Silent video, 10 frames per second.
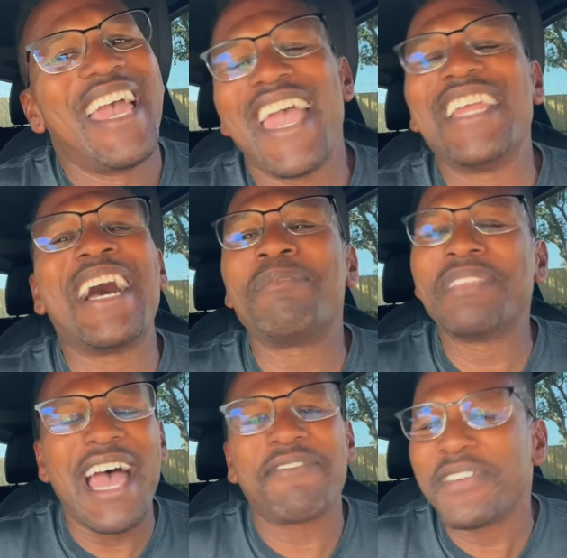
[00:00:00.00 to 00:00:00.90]
And I'm
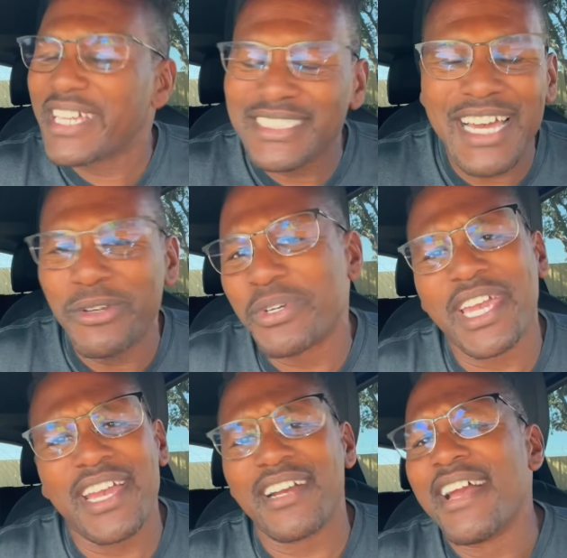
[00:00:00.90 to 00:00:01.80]
laughing because I don't
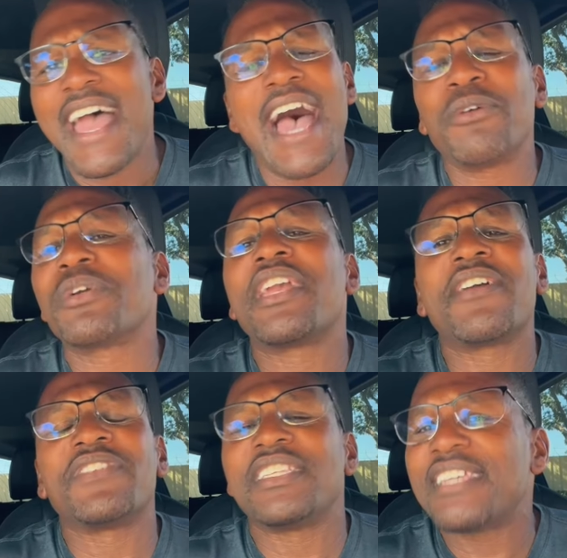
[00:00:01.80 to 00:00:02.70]
care. I don't care
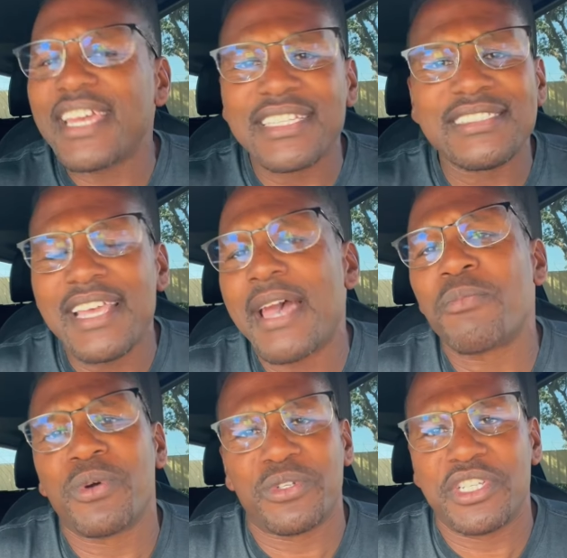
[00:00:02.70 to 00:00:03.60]
if they take his damn
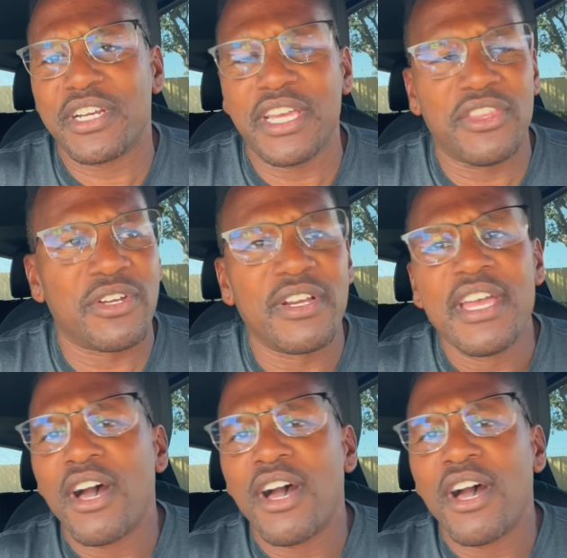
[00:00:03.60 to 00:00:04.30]
wheelchair either.